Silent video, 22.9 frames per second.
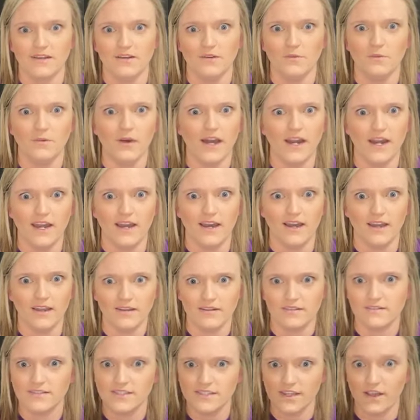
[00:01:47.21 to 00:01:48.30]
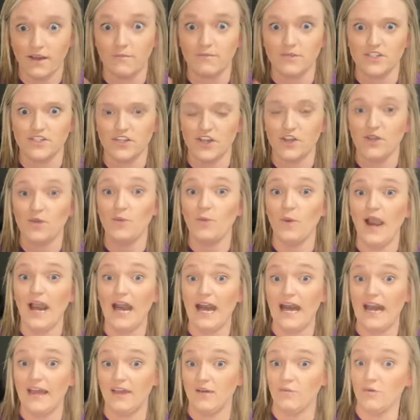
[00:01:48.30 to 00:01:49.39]
Why not? So I'm gonna show you
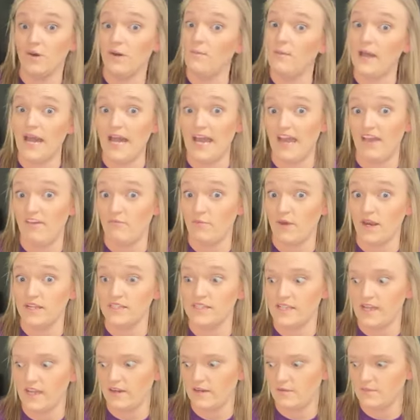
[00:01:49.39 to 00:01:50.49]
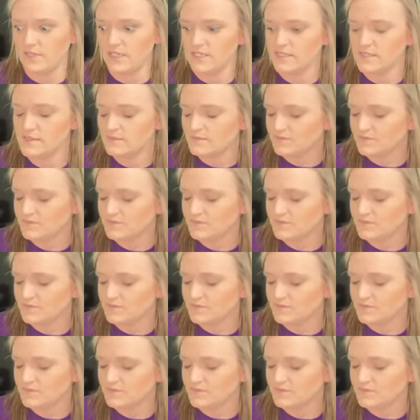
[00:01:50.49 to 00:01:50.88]
why and what my half price item is.